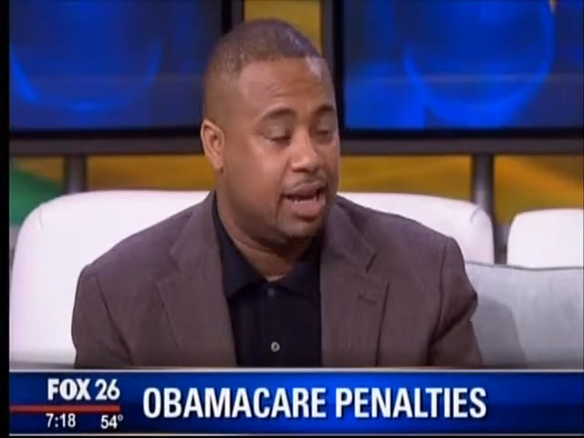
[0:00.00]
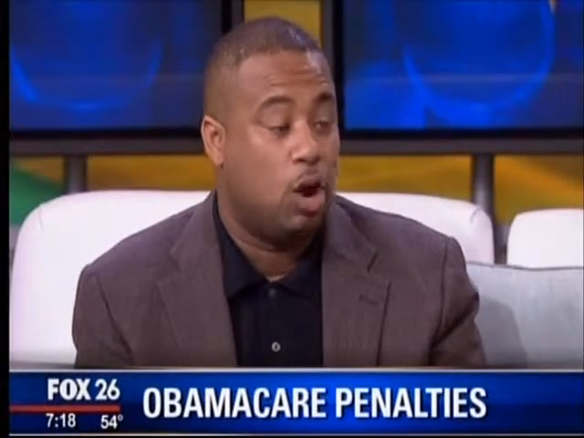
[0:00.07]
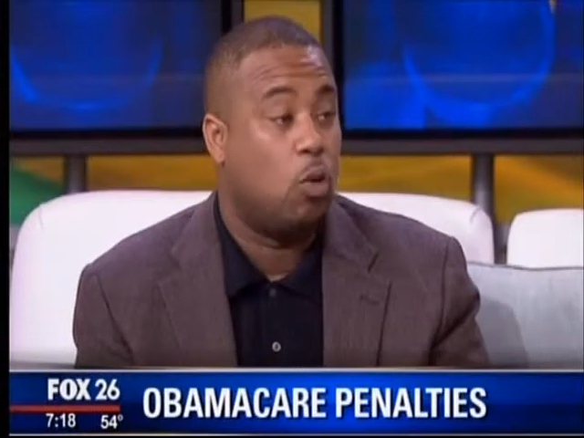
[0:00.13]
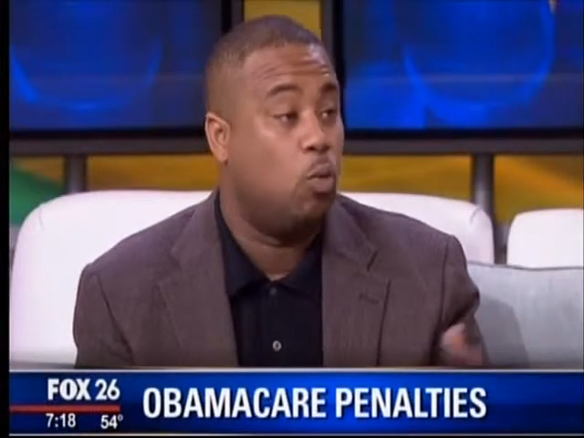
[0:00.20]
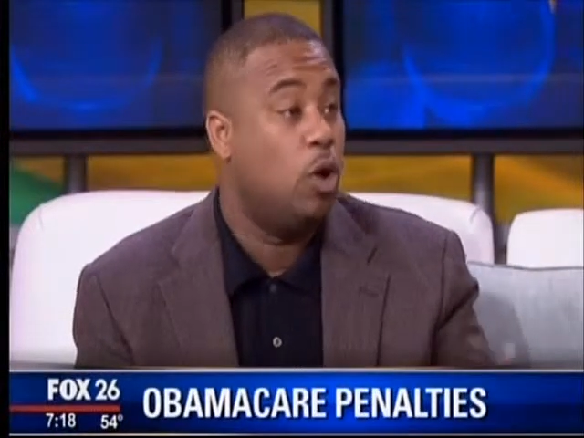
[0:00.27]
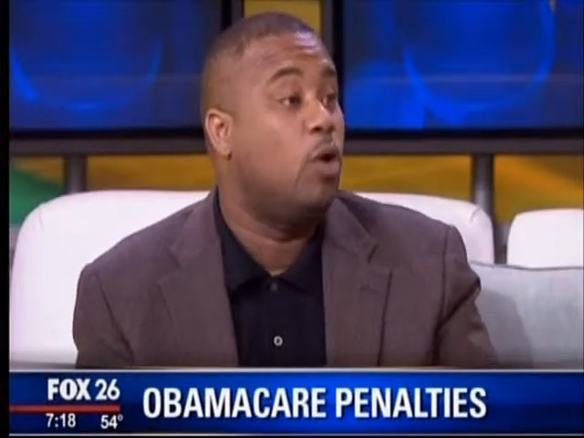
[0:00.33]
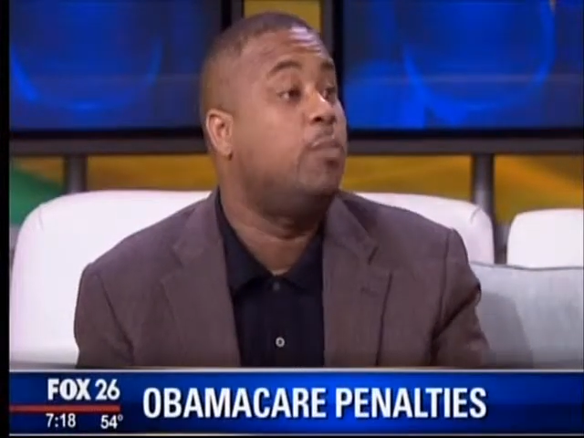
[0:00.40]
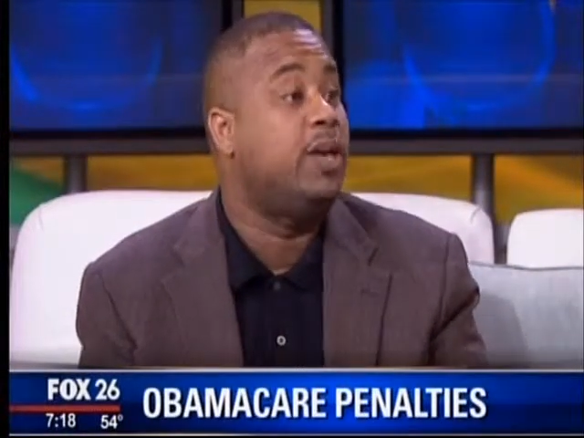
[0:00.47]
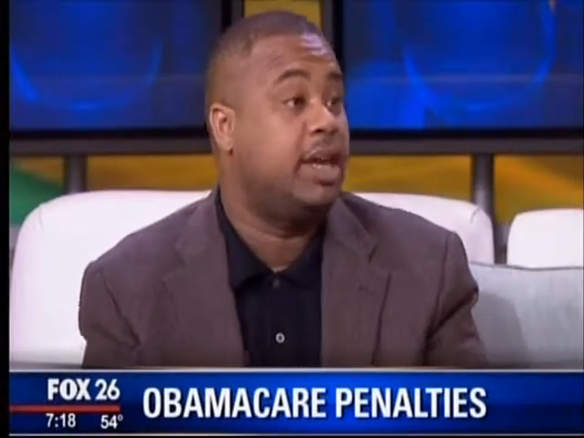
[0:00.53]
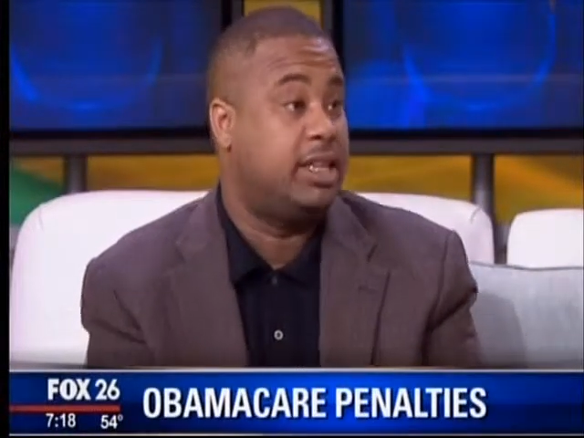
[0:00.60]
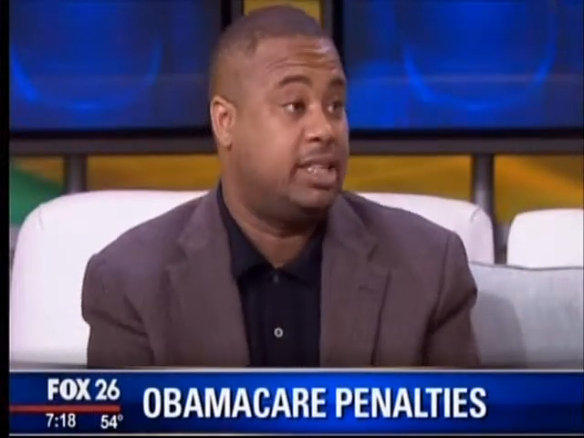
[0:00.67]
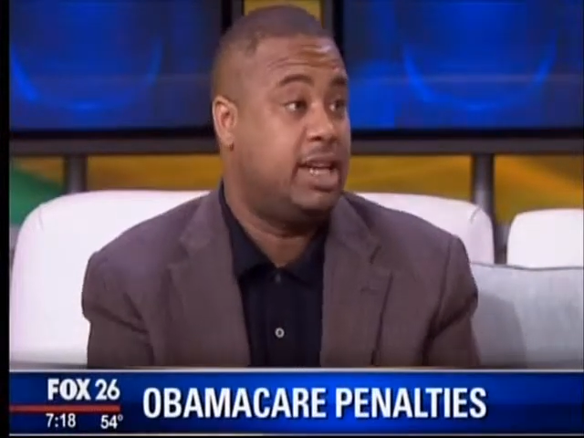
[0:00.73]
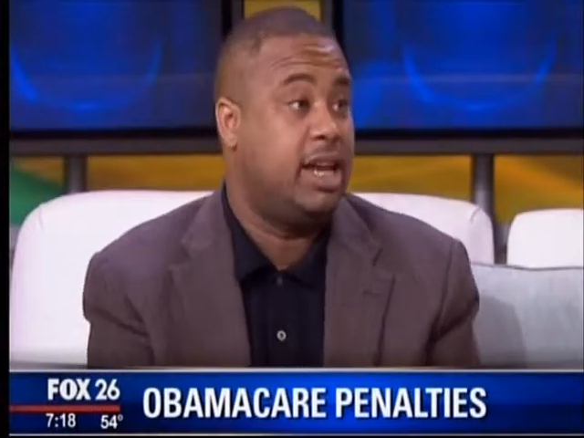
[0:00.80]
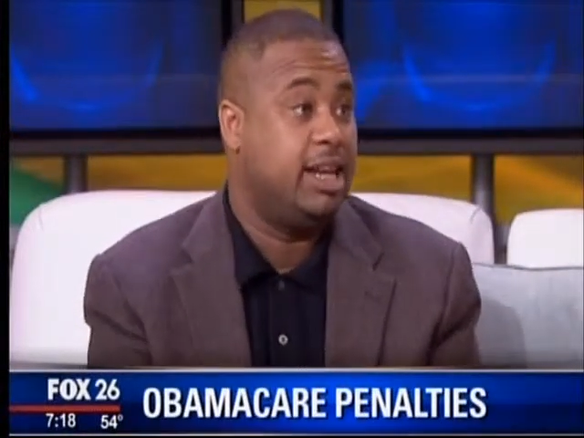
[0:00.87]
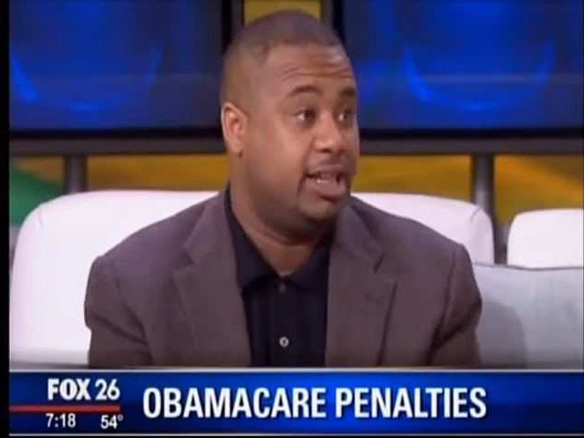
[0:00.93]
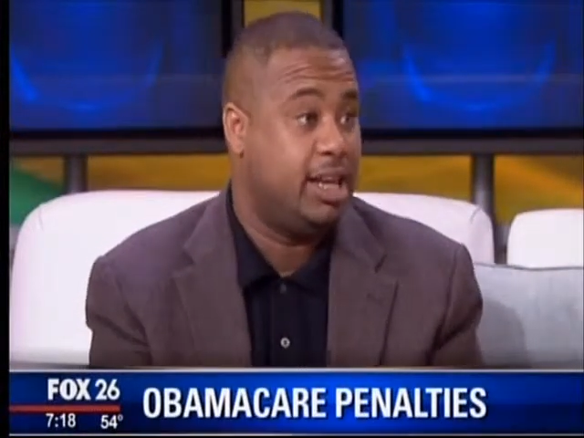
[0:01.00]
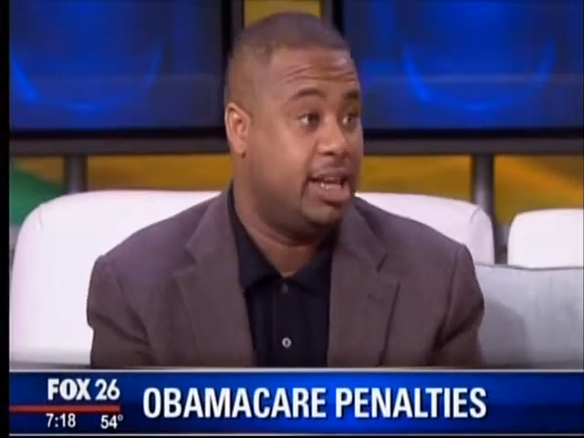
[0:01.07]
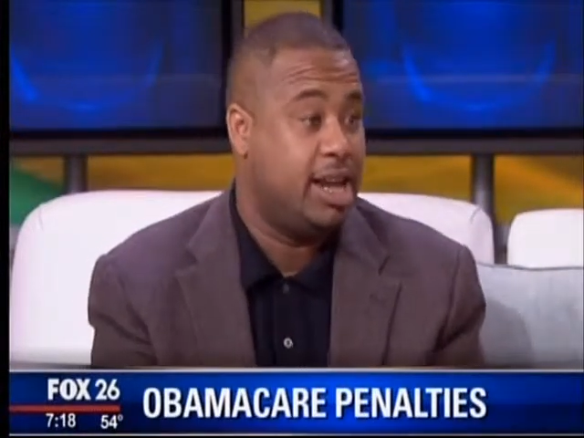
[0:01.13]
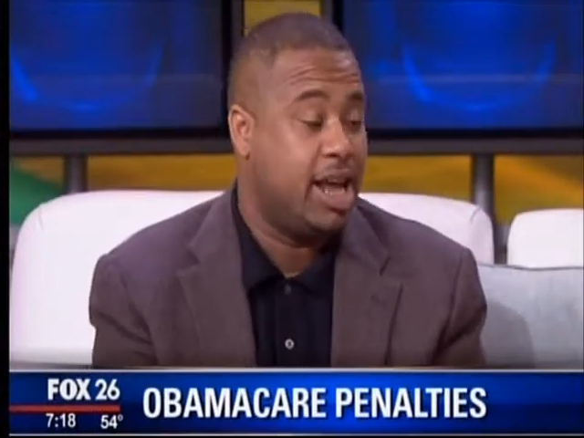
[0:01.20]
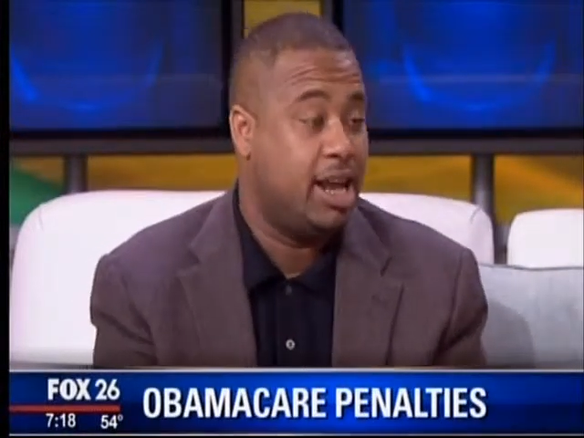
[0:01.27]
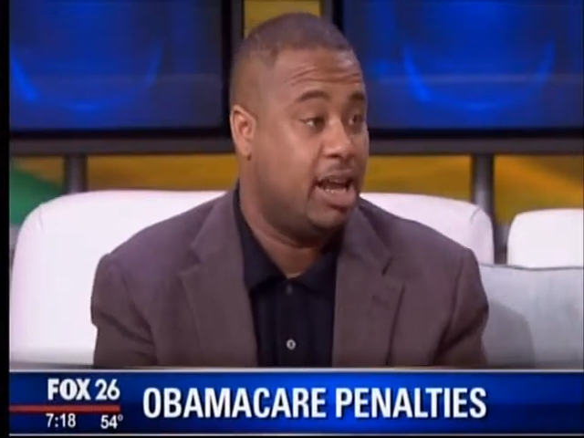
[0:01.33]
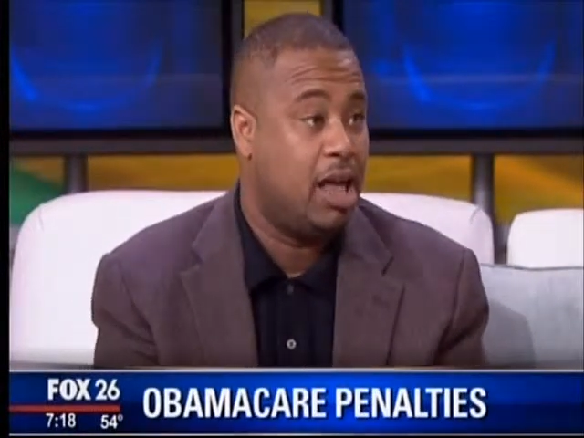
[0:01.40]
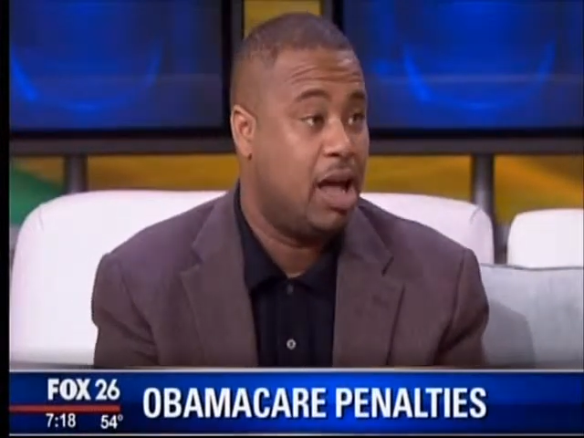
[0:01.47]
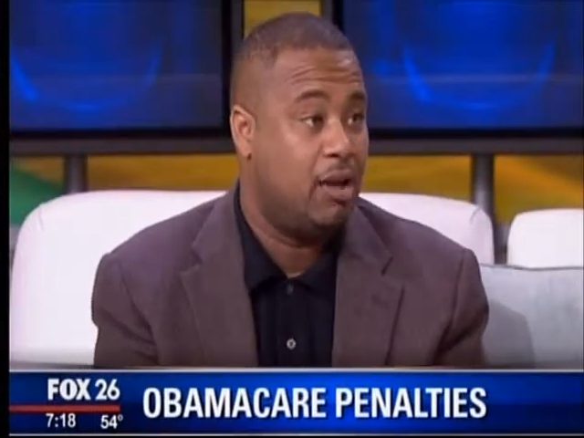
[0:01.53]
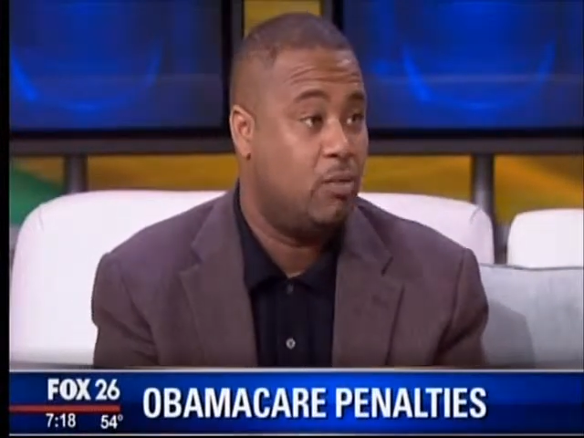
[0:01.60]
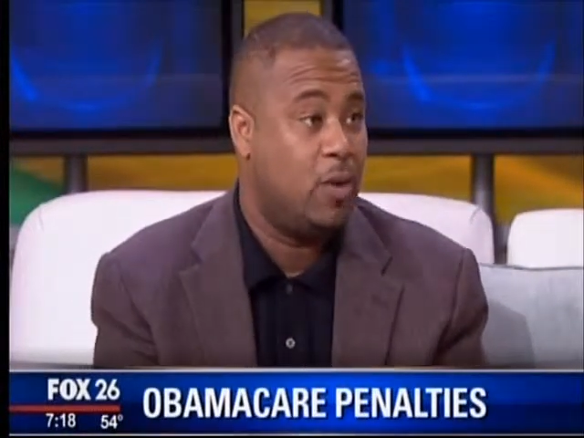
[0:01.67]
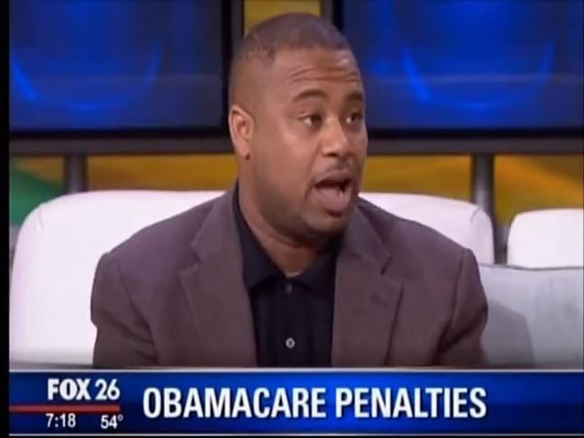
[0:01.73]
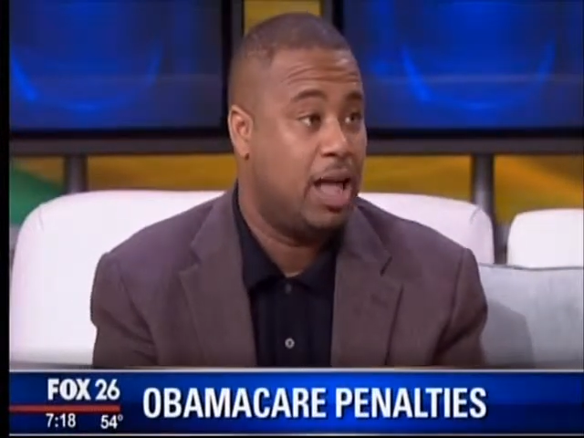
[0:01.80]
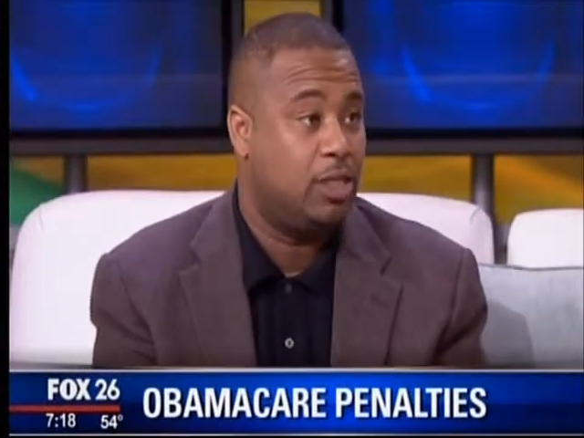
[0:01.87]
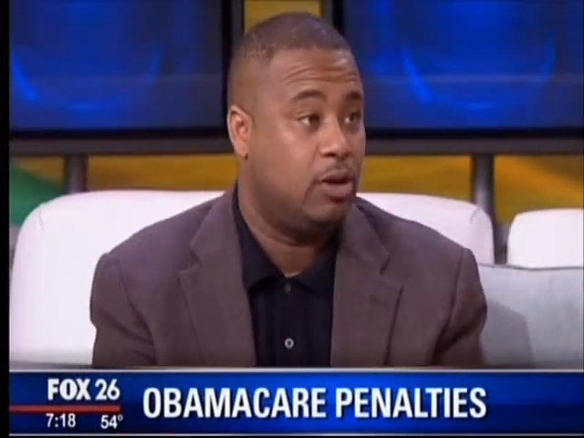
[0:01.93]
or will be extending the deadline,
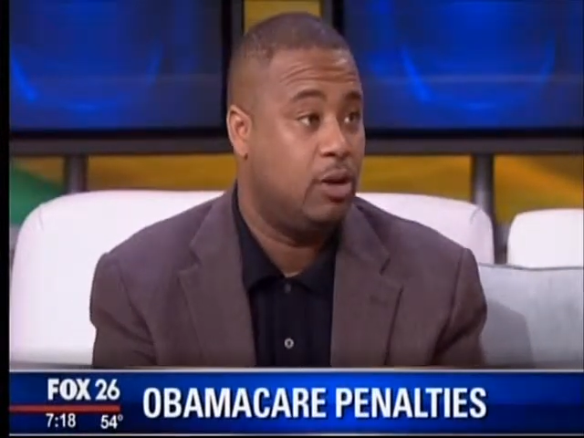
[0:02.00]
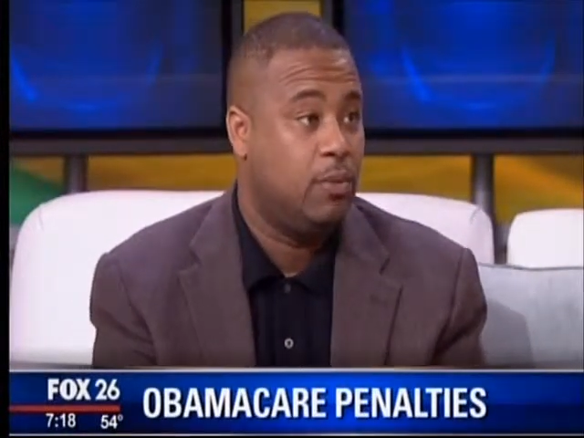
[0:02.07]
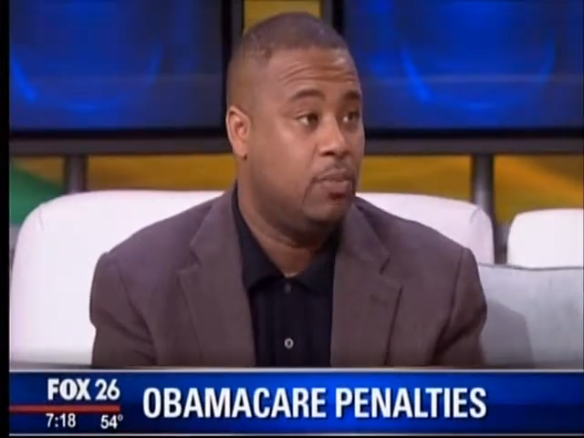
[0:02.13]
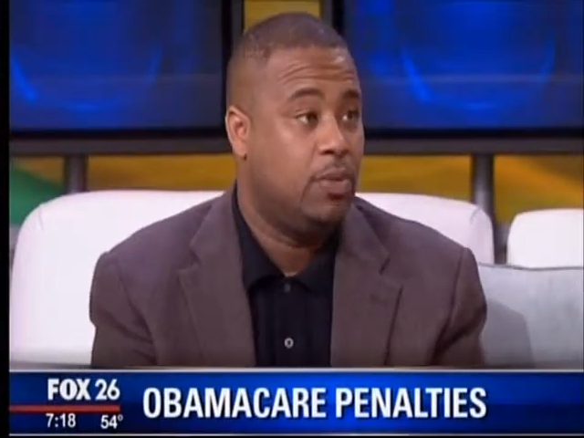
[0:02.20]
rather,